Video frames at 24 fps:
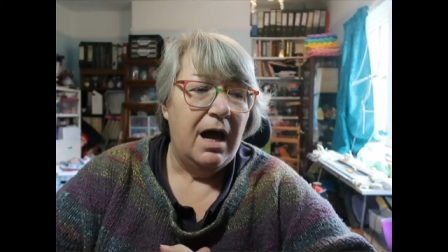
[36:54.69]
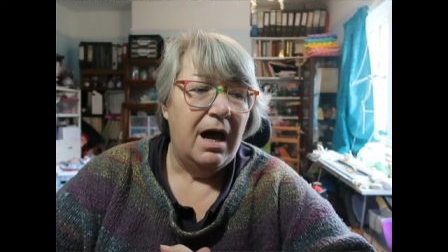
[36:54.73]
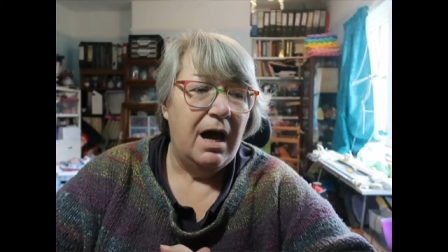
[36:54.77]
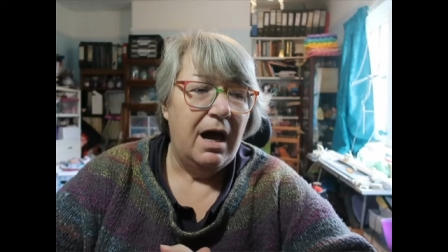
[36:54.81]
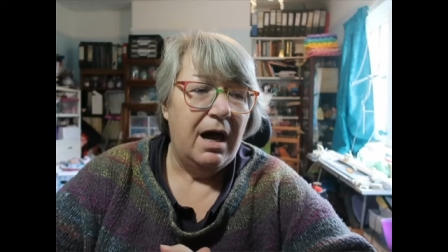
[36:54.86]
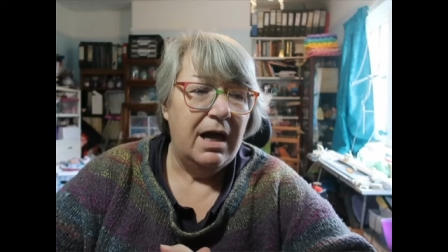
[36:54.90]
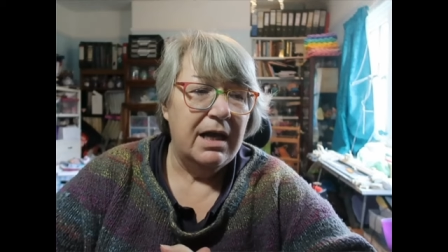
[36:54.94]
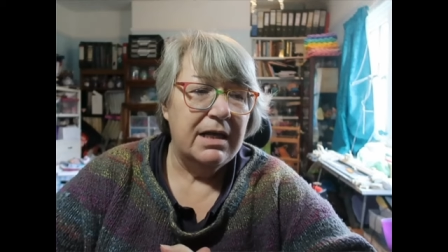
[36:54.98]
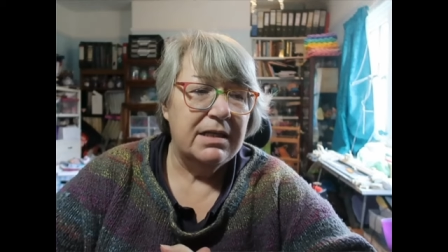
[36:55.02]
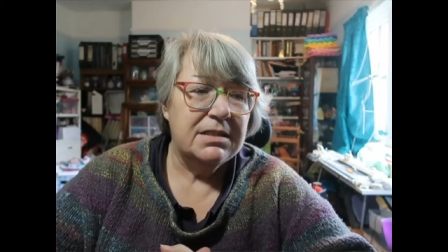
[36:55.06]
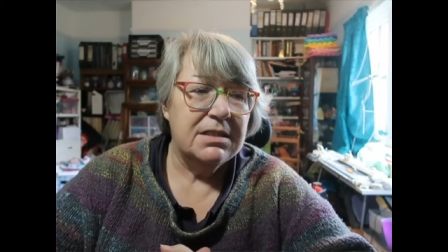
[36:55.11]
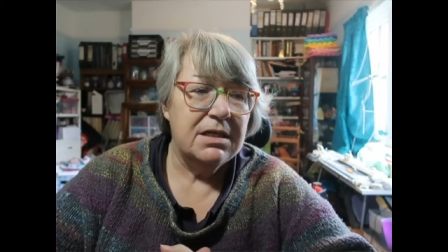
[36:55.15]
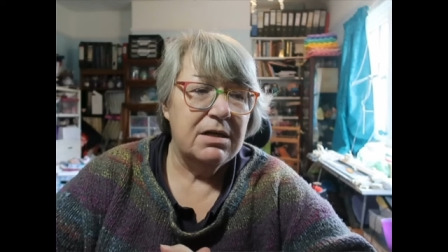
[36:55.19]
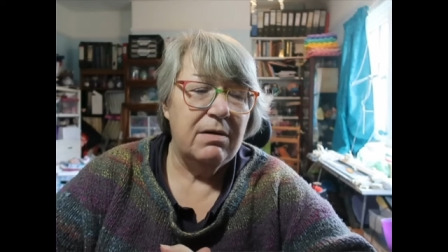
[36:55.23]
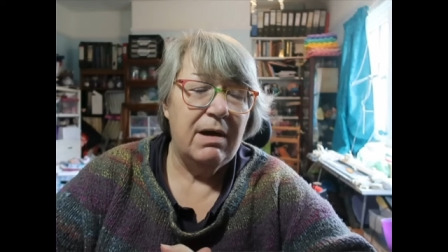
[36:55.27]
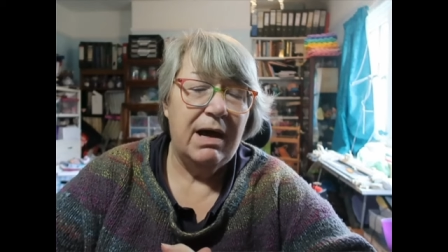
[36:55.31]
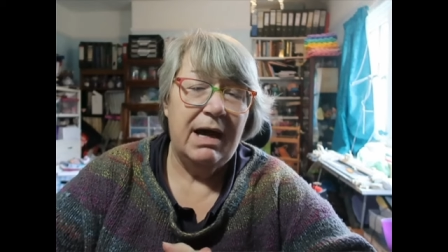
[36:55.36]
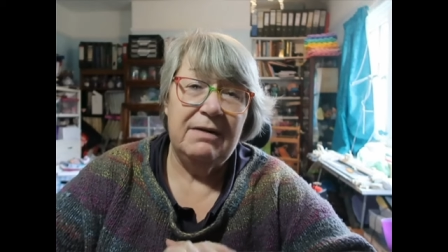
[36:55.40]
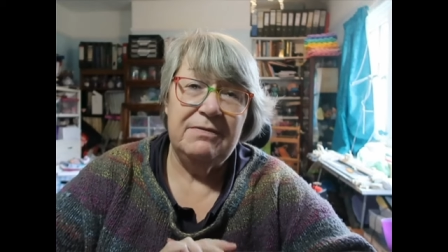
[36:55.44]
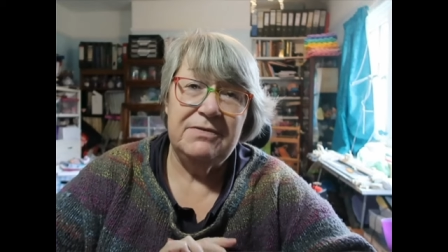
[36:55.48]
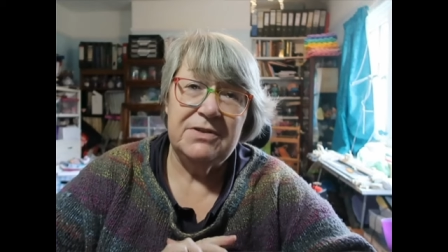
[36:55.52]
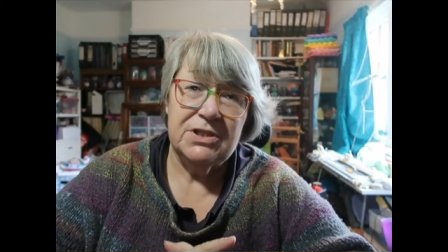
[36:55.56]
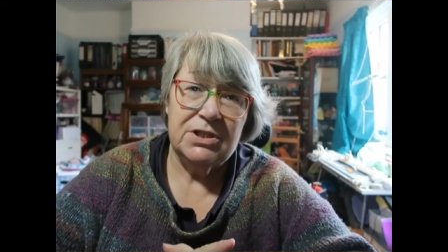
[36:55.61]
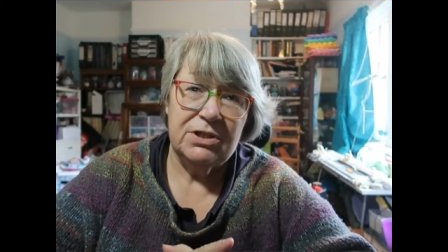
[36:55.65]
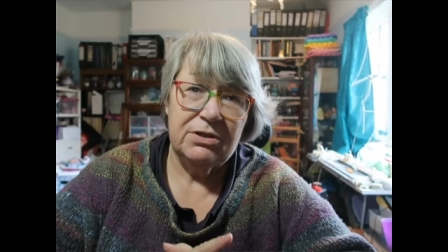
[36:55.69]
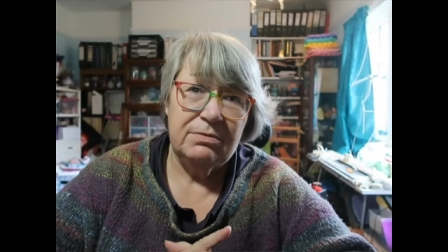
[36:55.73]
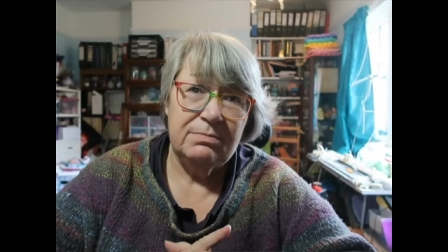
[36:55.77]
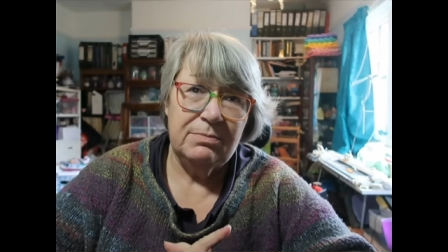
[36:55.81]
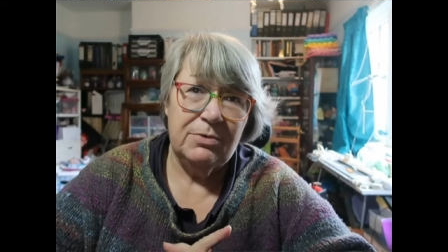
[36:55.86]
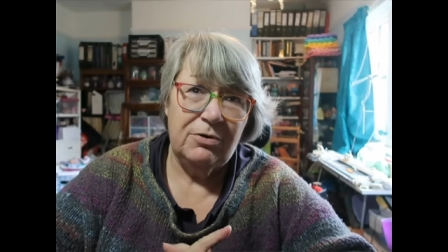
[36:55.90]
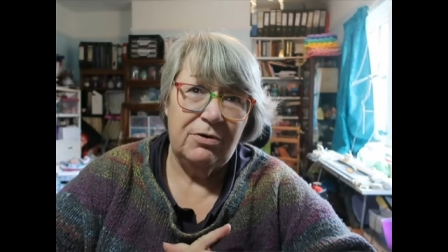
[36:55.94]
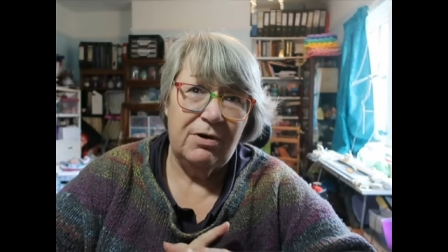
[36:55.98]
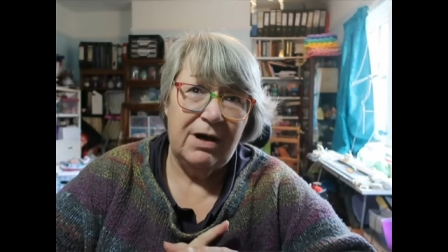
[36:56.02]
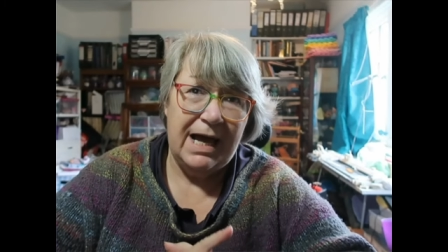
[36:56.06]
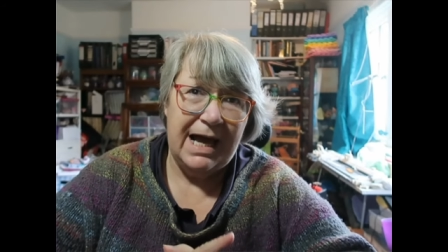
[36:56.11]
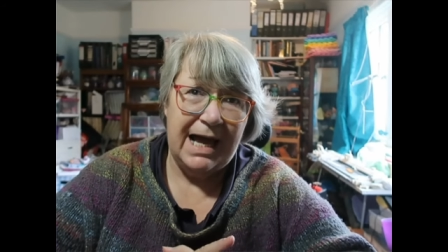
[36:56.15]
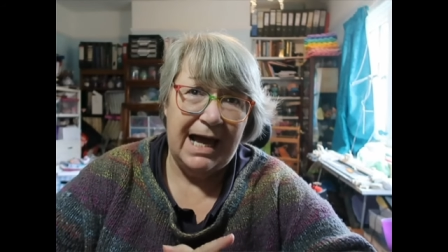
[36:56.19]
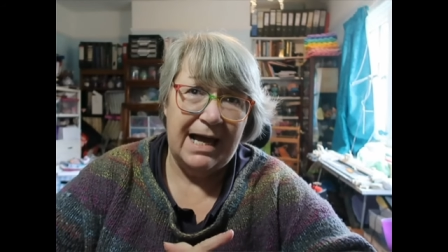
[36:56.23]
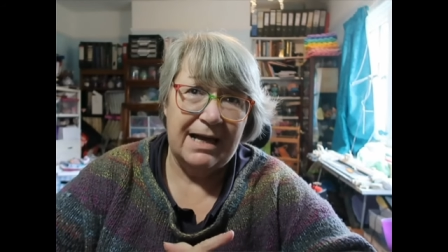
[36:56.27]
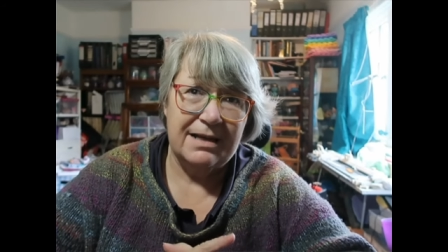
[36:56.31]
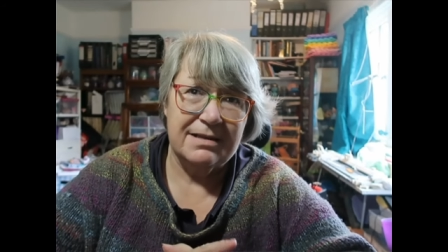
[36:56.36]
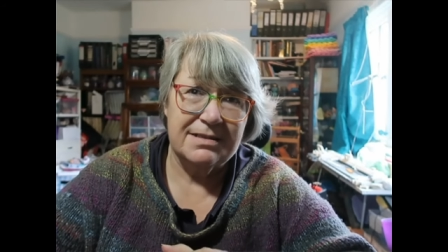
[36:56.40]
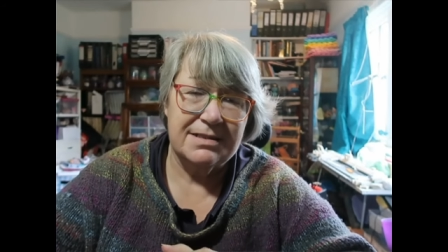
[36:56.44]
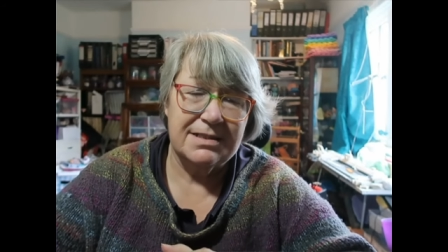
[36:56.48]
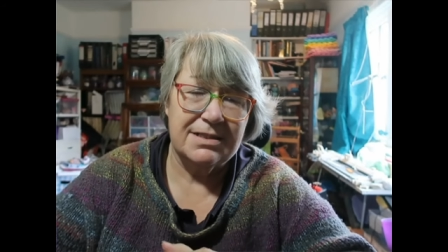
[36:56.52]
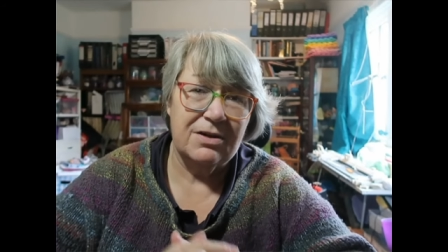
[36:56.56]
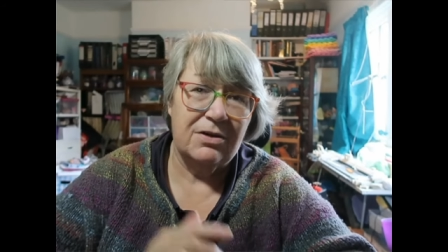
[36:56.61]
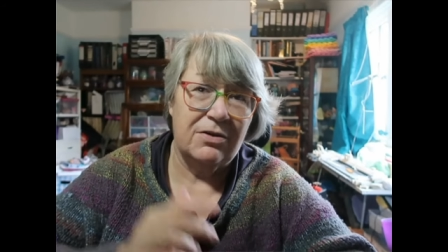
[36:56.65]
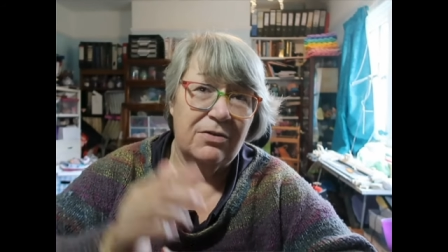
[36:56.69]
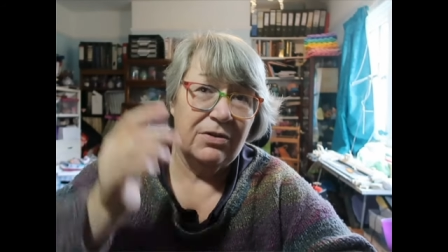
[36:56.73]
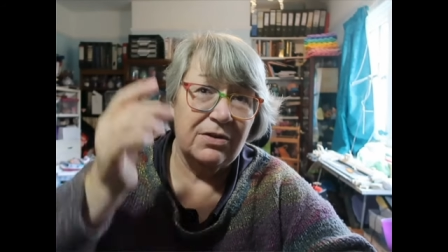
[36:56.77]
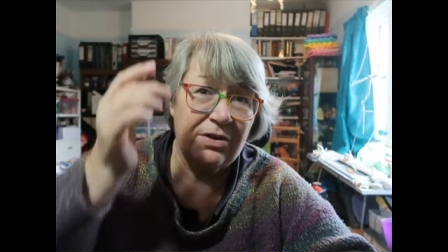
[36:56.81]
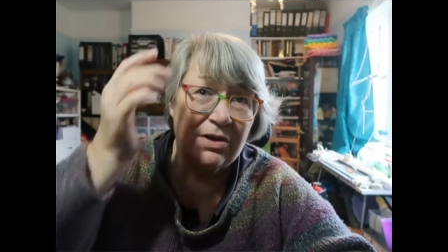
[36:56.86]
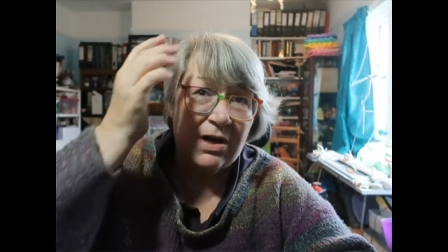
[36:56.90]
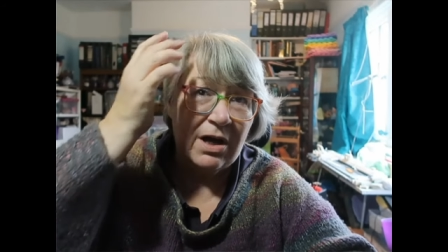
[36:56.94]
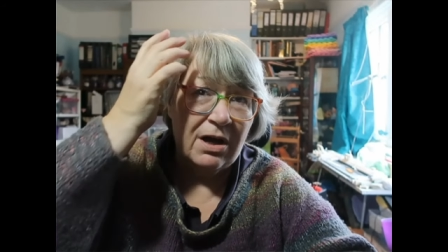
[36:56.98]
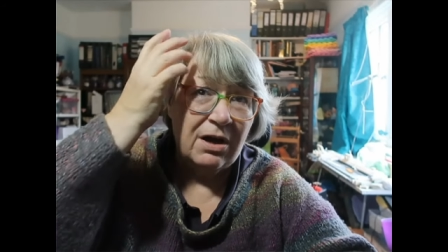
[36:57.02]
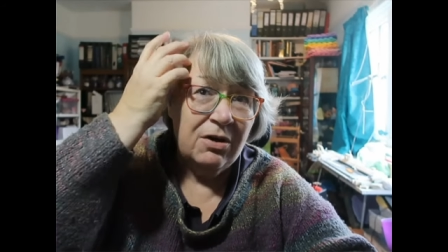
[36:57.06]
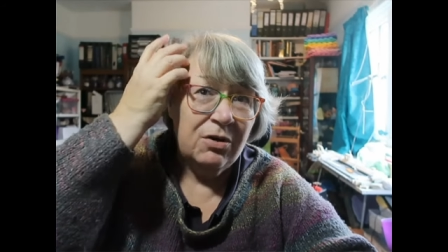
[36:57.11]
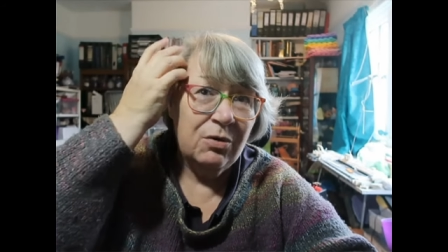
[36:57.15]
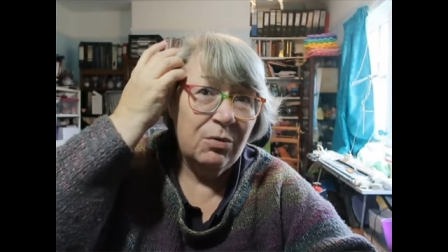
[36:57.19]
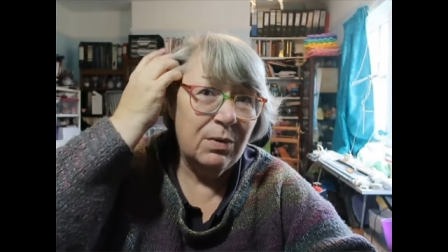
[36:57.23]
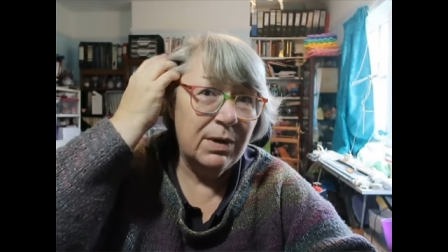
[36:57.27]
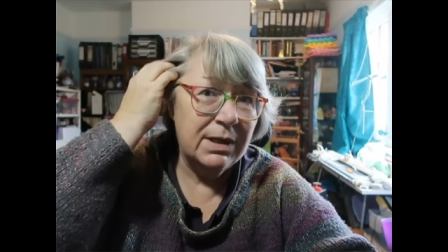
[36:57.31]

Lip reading: I do have two more hats on the go,